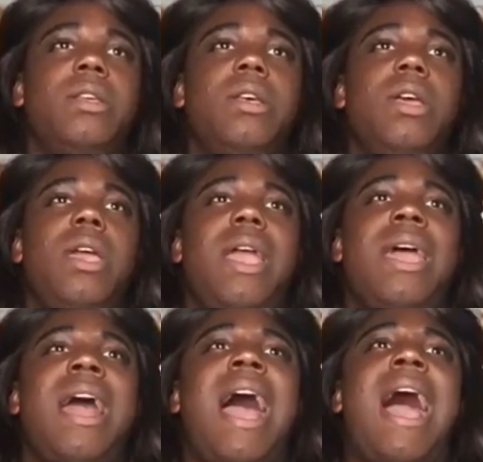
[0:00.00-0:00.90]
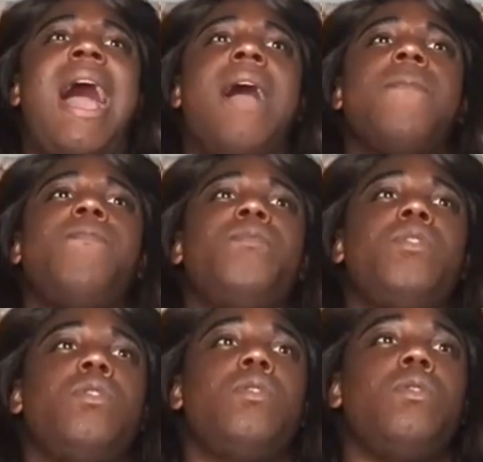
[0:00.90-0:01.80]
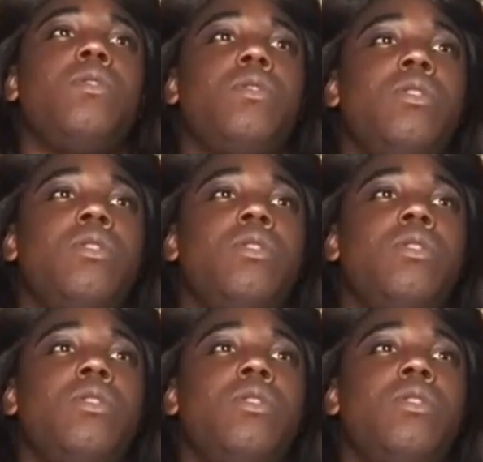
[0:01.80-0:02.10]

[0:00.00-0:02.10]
Mm-hmm. And this was all due to